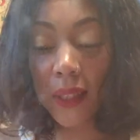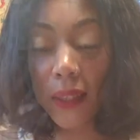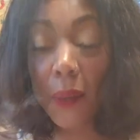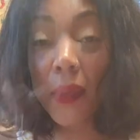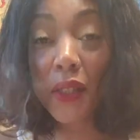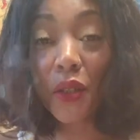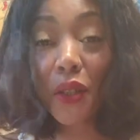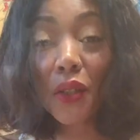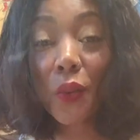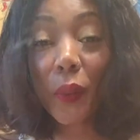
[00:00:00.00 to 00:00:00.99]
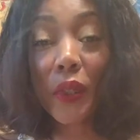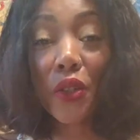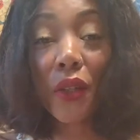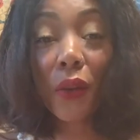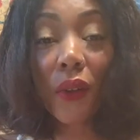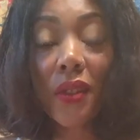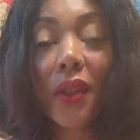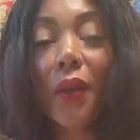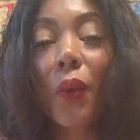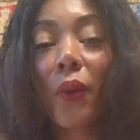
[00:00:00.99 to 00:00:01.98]
The messages will be general, so
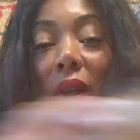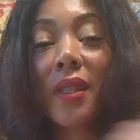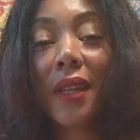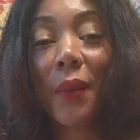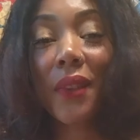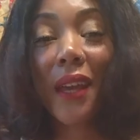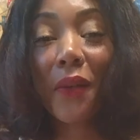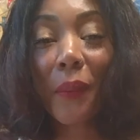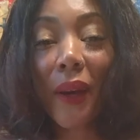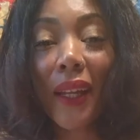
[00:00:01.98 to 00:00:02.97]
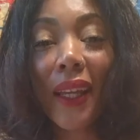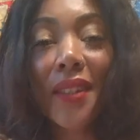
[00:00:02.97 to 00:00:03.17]
they won't resonate with everybody,